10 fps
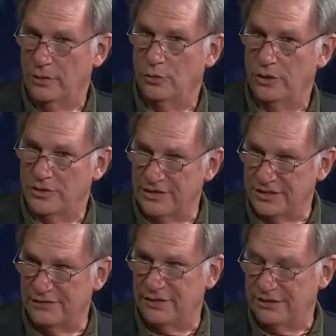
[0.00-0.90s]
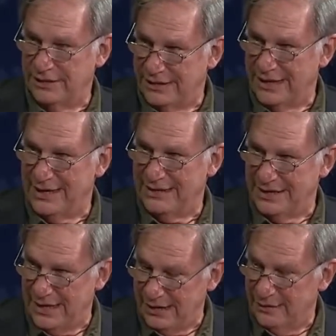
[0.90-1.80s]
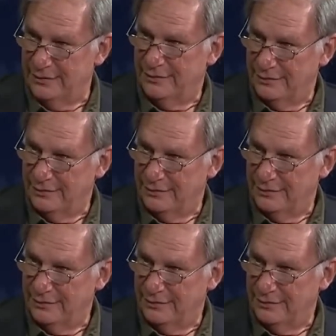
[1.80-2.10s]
We're the stuff that didn't get a date.